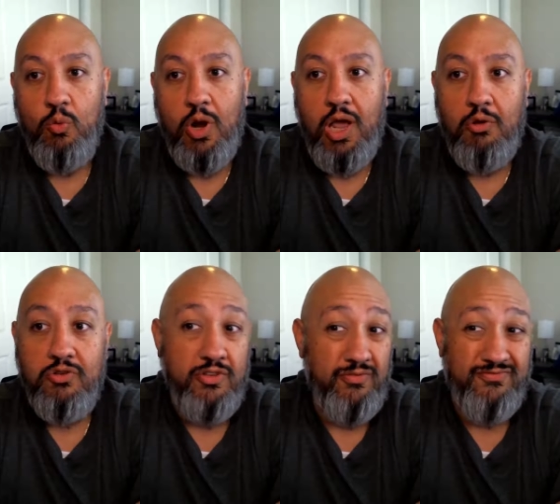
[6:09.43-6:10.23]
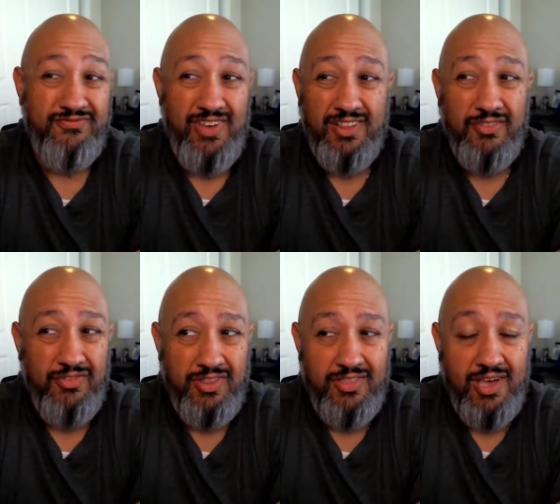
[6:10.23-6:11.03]
I was
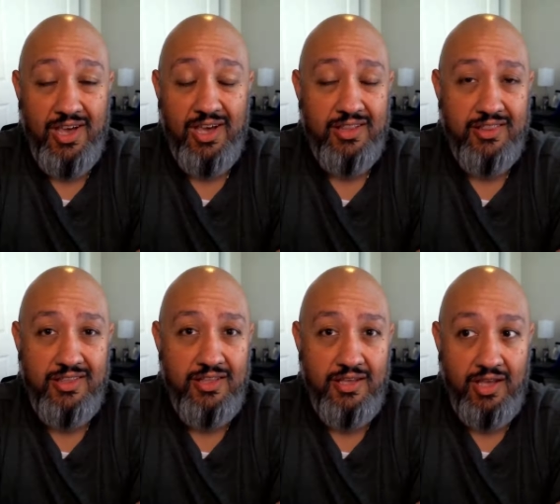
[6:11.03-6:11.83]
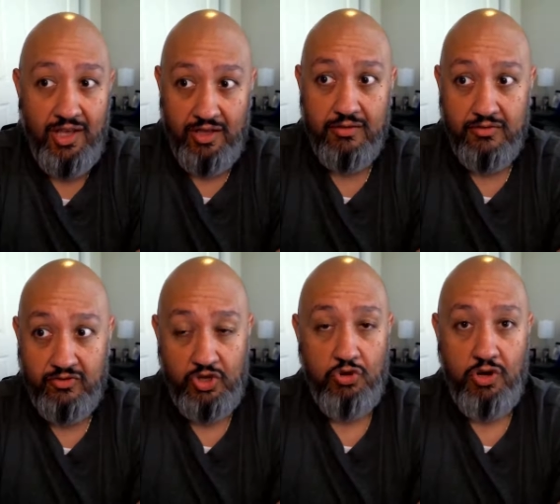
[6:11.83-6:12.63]
effectively the IT and
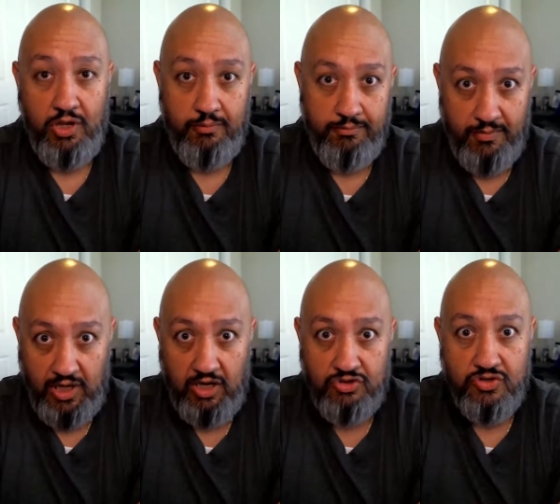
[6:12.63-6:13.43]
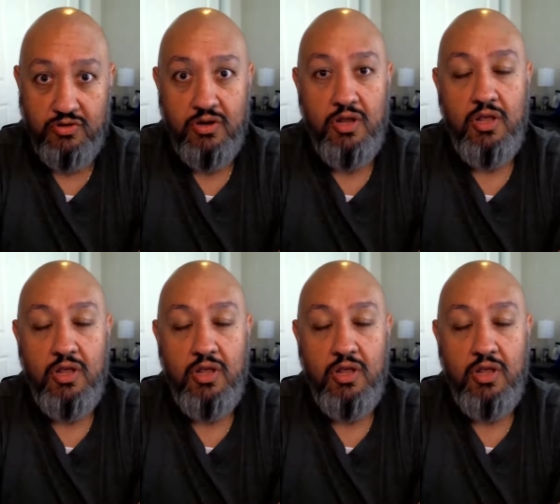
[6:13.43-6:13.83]
security manager.